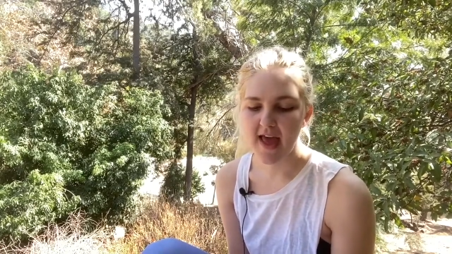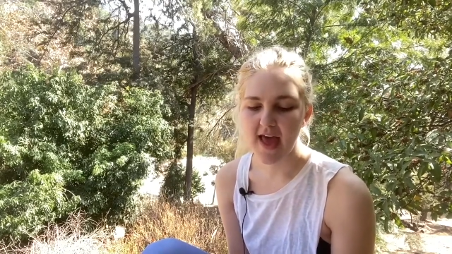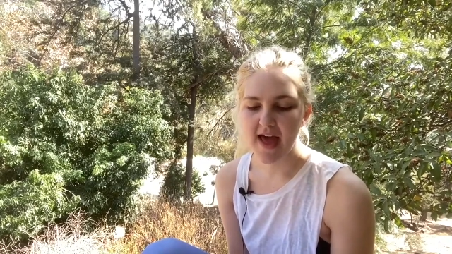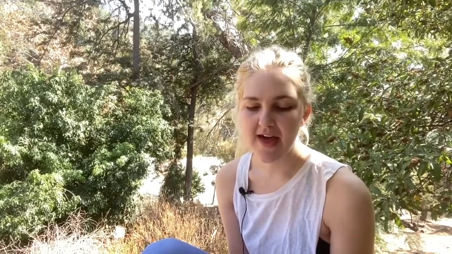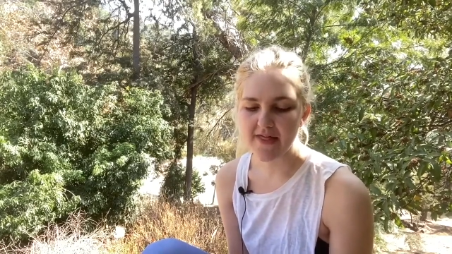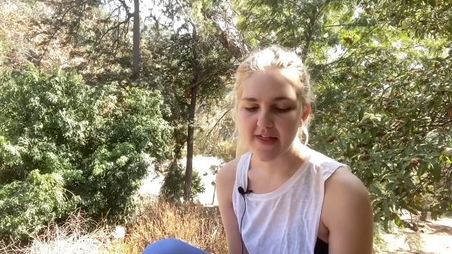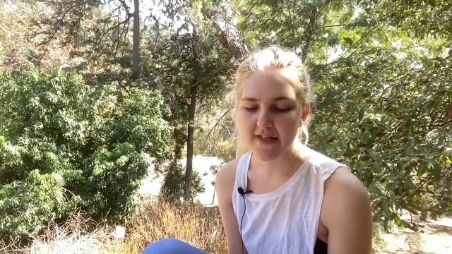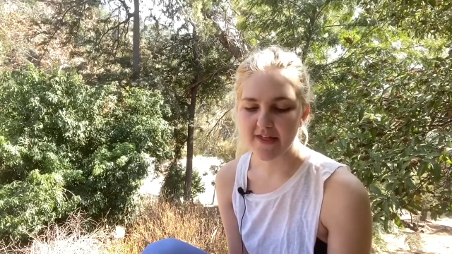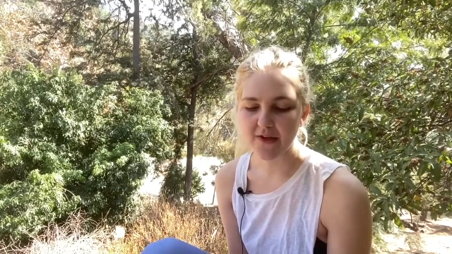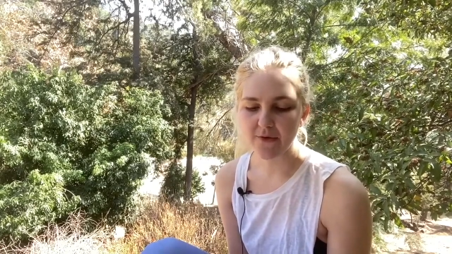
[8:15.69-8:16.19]

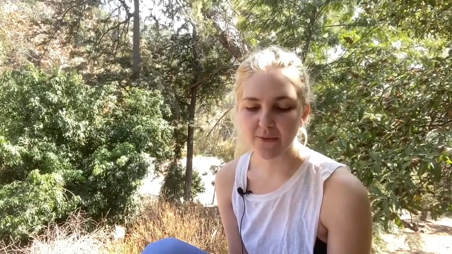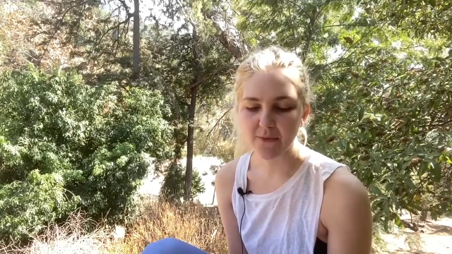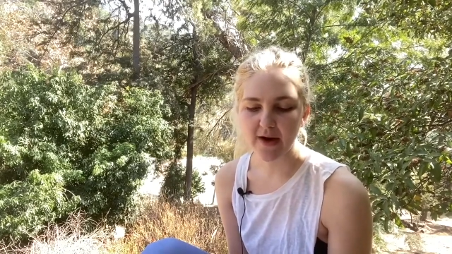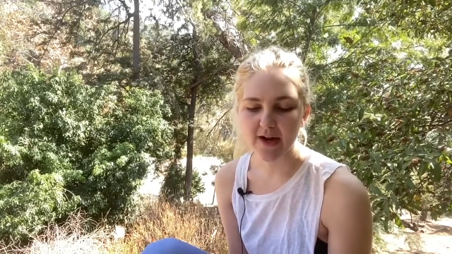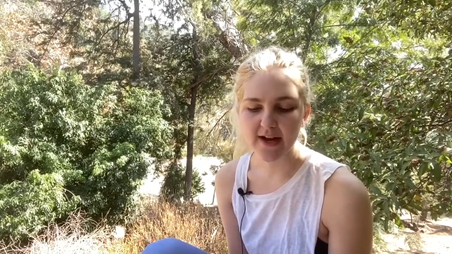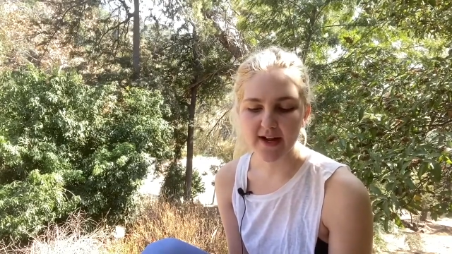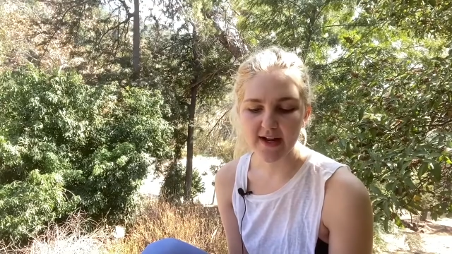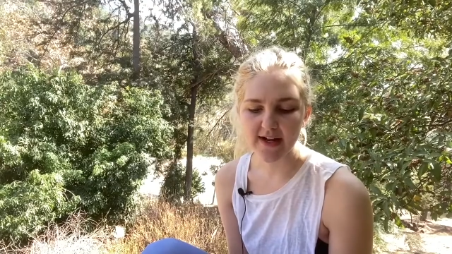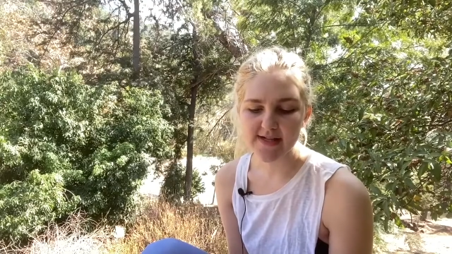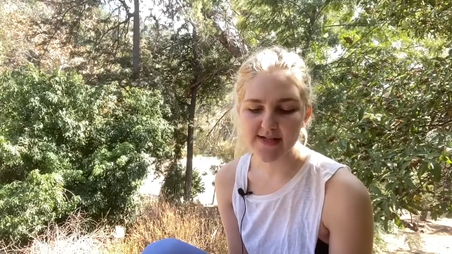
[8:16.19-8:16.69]
and then the
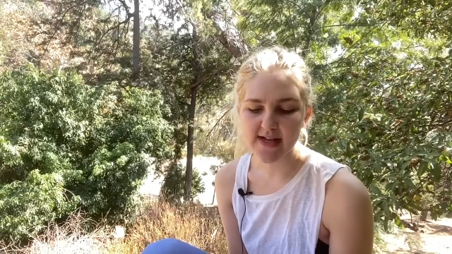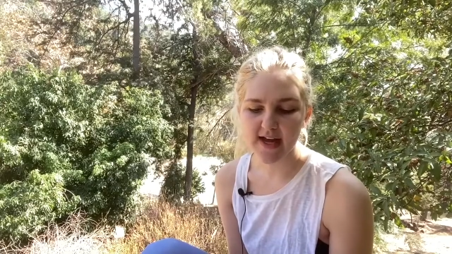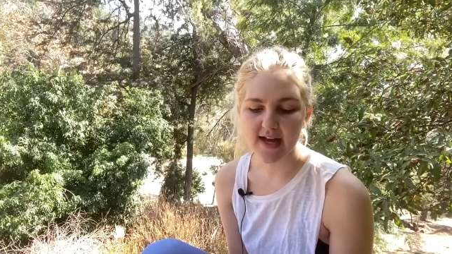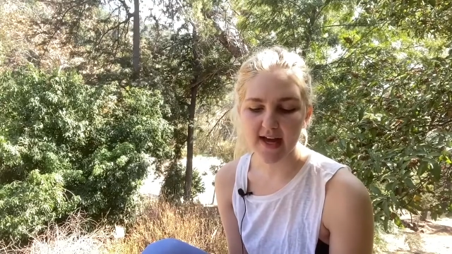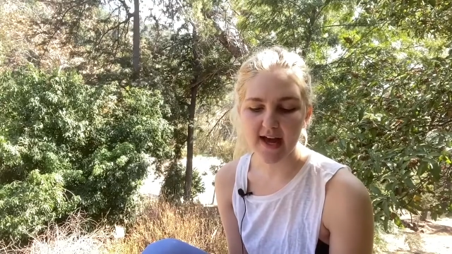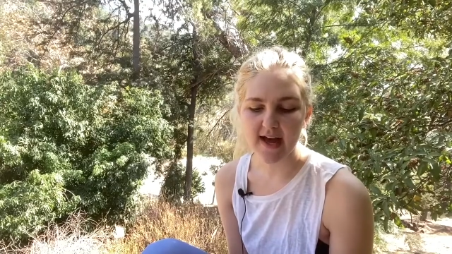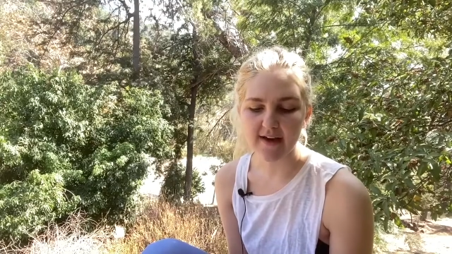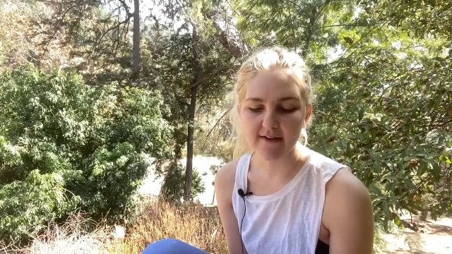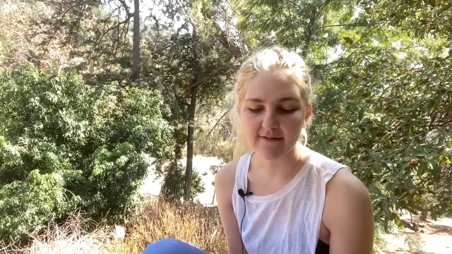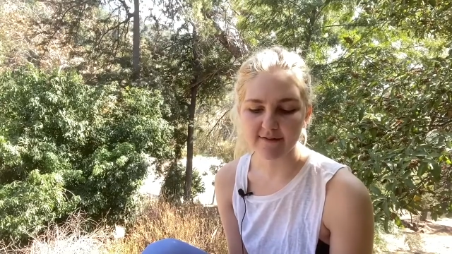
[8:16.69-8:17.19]
ratings I
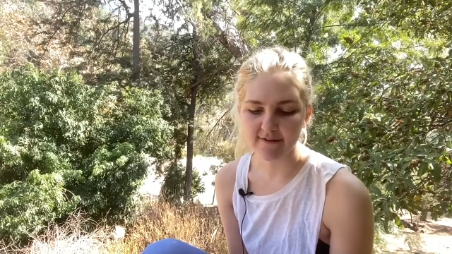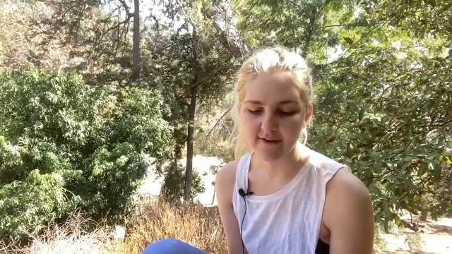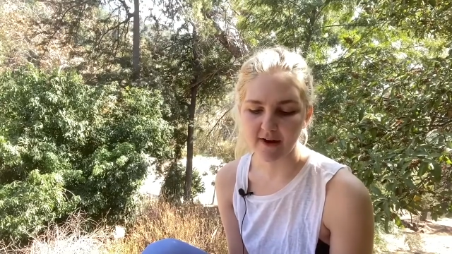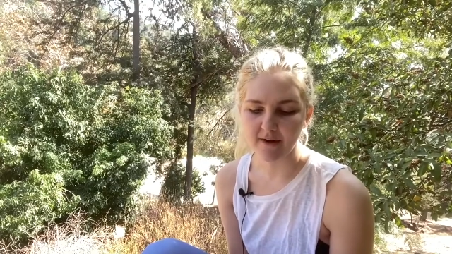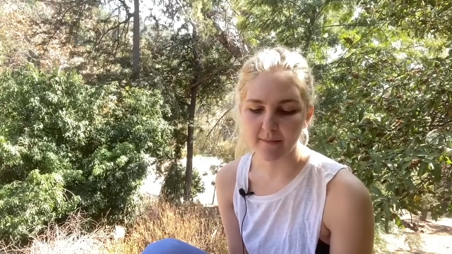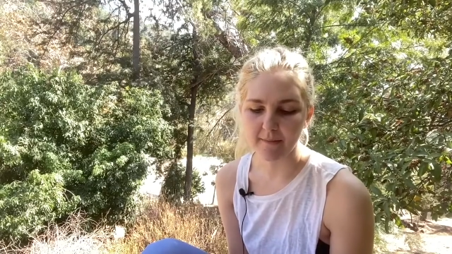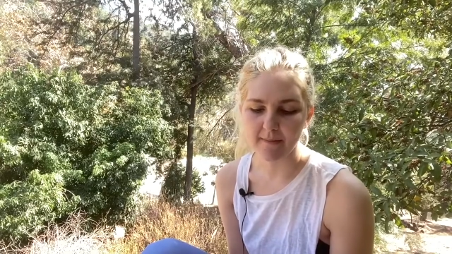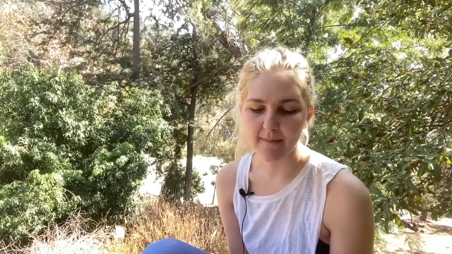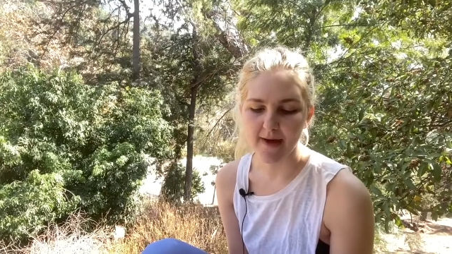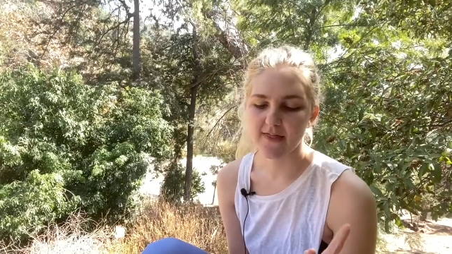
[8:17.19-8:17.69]
got
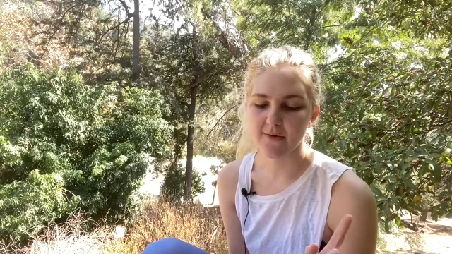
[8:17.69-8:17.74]
from,